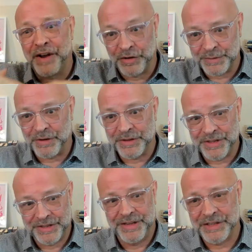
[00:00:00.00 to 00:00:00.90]
the
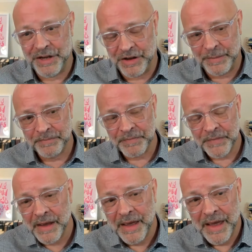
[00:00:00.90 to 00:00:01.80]
cosmos is her.
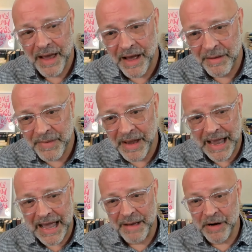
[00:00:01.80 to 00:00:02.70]
Um,
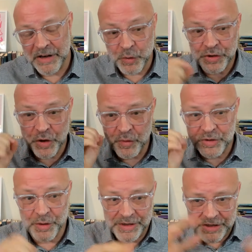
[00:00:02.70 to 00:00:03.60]
uh, but it's also
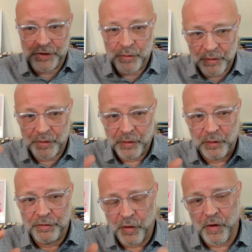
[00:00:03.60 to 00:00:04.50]
so it's all
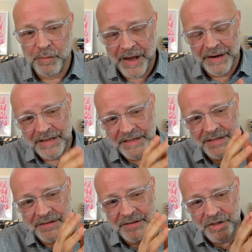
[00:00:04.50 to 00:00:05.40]
all form and
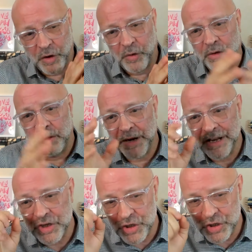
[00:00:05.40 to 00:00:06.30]
it's soul, but
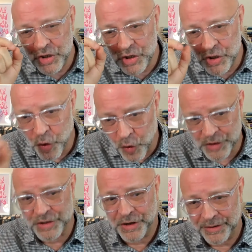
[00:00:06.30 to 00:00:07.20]
it's
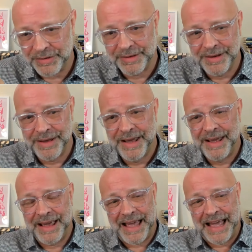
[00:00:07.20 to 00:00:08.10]
your soul
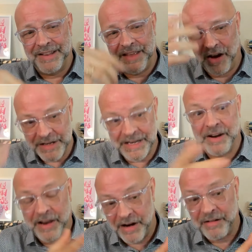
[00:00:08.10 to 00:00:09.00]
and the
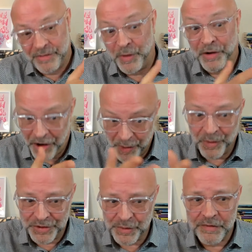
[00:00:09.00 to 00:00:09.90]
idea here, the one that I
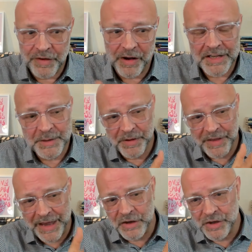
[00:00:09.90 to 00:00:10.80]
want to revise, but
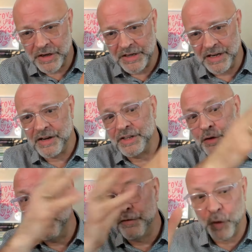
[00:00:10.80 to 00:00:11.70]
the ancient idea is
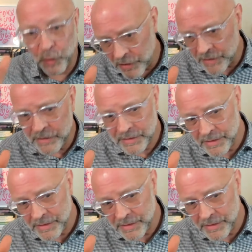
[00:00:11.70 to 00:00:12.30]
you've fallen,